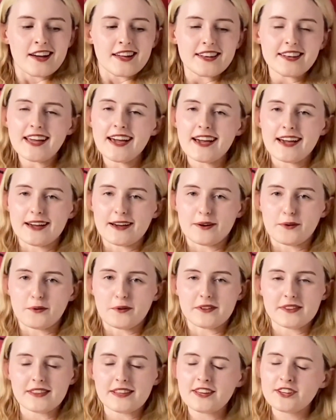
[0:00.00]
Now,
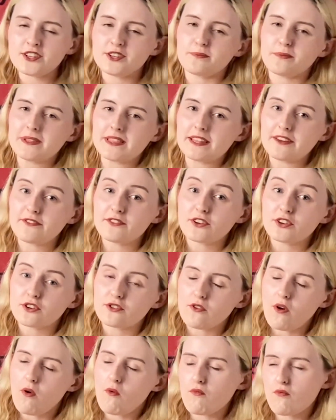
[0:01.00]
unless you've been living
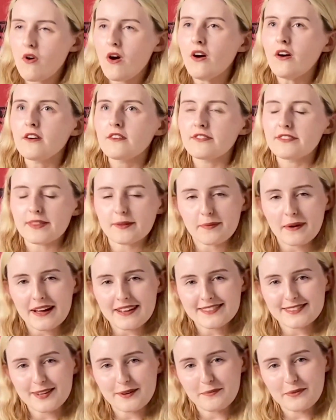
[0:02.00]
under a rock for the
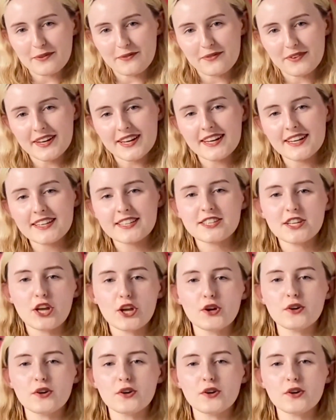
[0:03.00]
past couple of weeks,